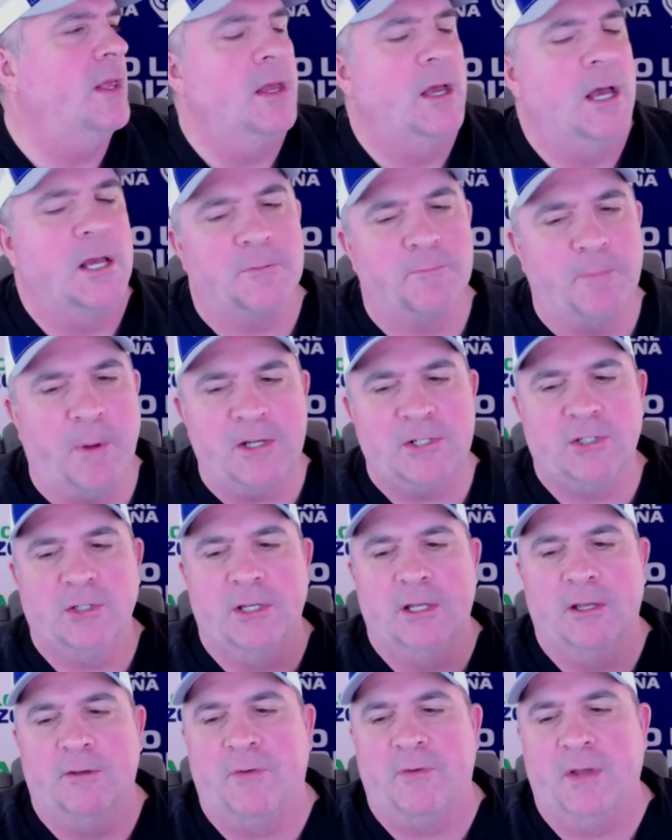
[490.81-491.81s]

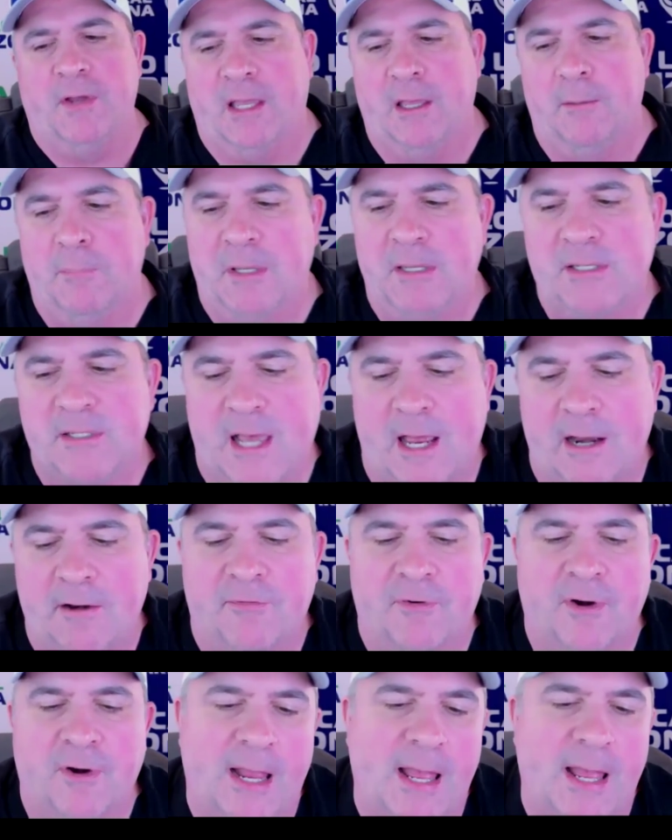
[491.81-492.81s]
especially if it can be set and
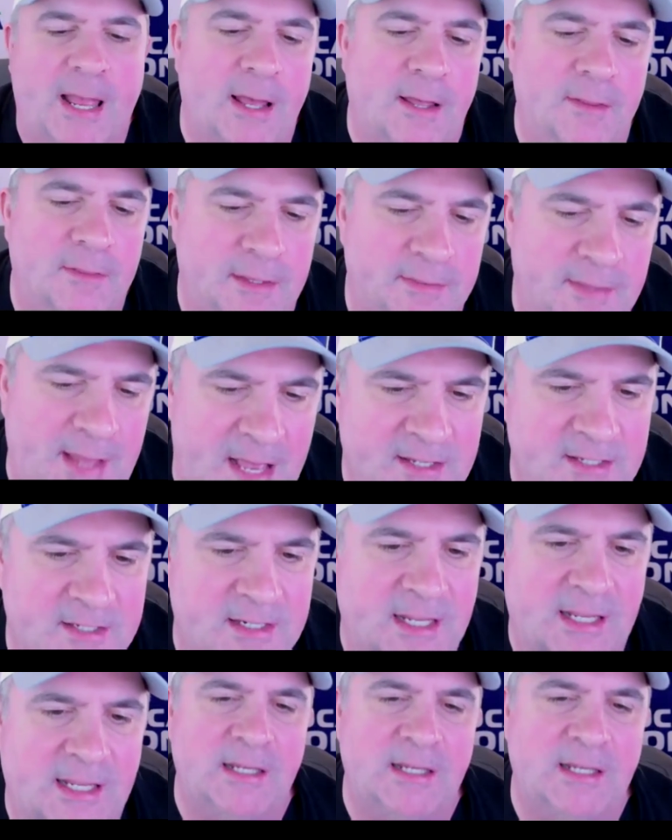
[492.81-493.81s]
forget, and then that
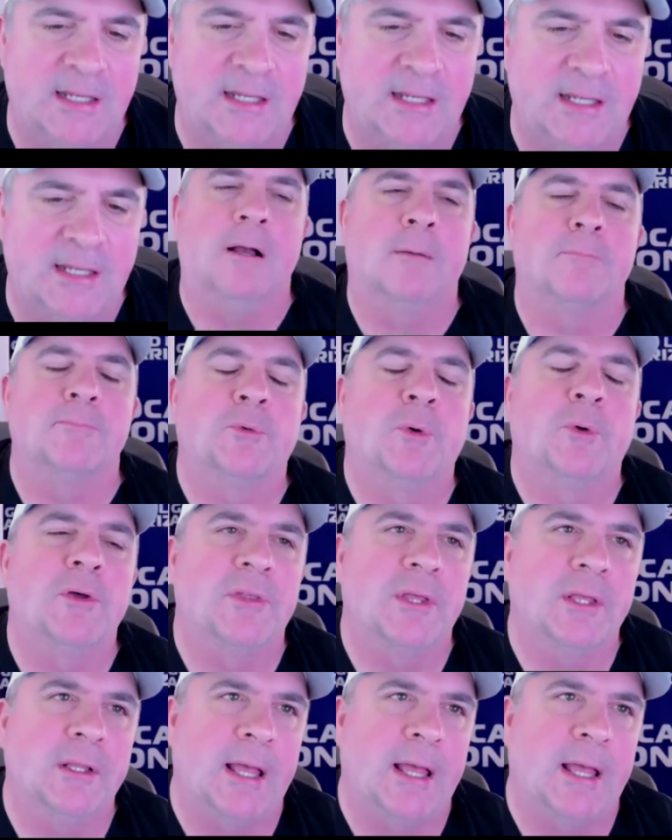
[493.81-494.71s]
stickiness that comes with it.